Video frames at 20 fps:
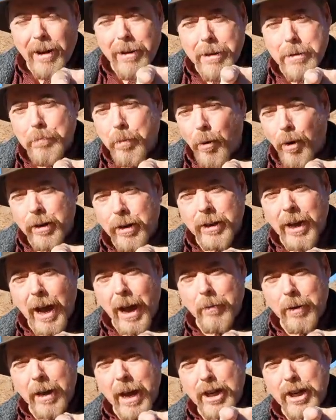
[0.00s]
important
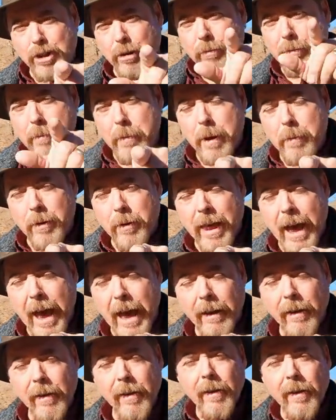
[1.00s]
combination, remember
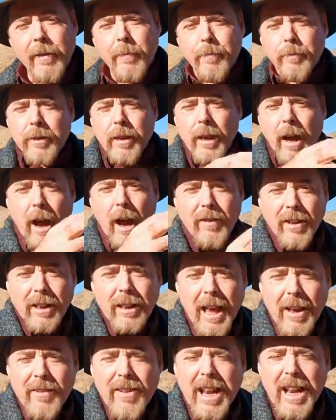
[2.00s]
that, of
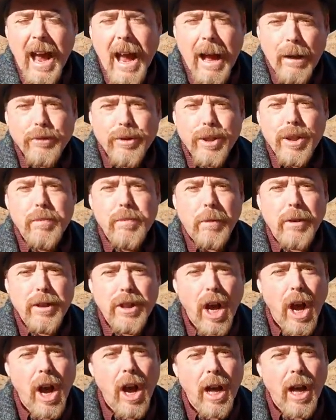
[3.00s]
11 ounces per
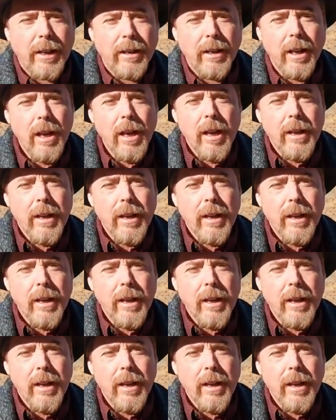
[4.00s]
ton.